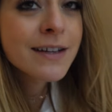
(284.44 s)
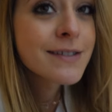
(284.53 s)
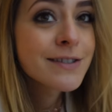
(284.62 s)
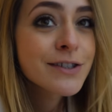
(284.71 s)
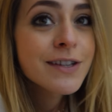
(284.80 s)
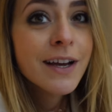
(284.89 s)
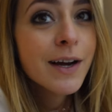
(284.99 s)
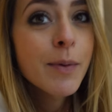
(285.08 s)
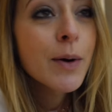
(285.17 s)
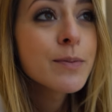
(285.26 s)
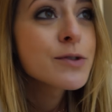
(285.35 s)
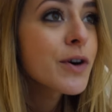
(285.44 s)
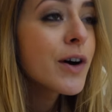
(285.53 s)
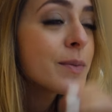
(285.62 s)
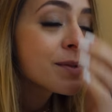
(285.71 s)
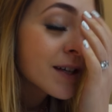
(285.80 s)
is just like a bomb's
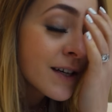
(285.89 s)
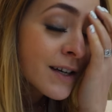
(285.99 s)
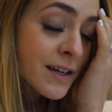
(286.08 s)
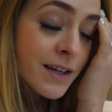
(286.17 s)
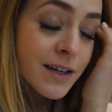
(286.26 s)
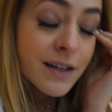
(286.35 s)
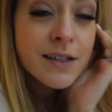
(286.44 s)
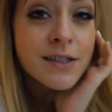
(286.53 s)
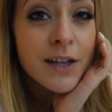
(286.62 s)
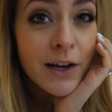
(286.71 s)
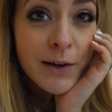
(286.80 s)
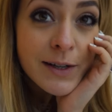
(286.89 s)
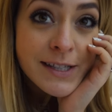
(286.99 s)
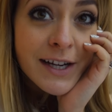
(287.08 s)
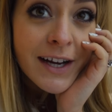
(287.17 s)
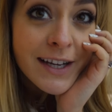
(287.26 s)
dropped. So
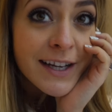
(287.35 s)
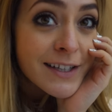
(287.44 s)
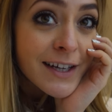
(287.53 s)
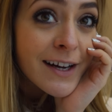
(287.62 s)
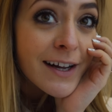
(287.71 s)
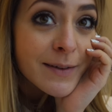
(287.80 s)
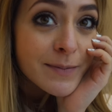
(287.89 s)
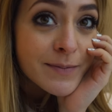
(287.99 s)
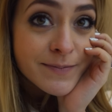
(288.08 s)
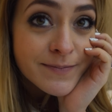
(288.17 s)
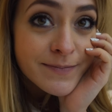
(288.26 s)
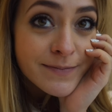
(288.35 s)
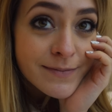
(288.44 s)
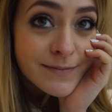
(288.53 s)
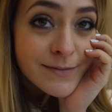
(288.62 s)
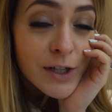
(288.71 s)
it's tidying time.
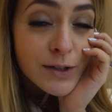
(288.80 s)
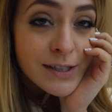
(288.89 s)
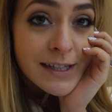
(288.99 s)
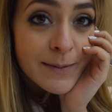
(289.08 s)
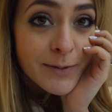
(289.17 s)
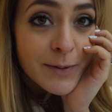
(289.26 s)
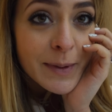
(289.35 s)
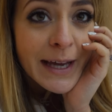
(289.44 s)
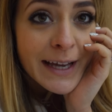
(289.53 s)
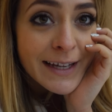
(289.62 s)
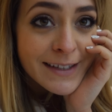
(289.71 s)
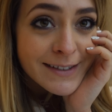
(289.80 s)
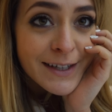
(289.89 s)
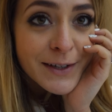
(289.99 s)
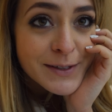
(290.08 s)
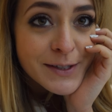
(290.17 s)
No sleep for me,
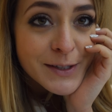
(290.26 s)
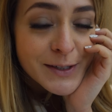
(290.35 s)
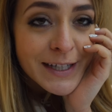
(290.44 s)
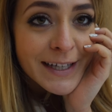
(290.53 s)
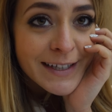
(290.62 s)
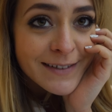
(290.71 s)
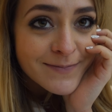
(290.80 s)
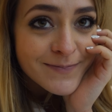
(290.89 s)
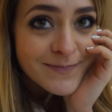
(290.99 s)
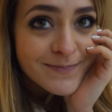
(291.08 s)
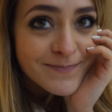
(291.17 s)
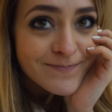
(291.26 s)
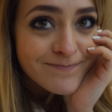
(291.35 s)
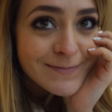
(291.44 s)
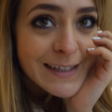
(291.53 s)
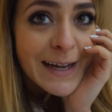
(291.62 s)
no snoozing,
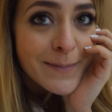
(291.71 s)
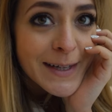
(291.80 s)
Damn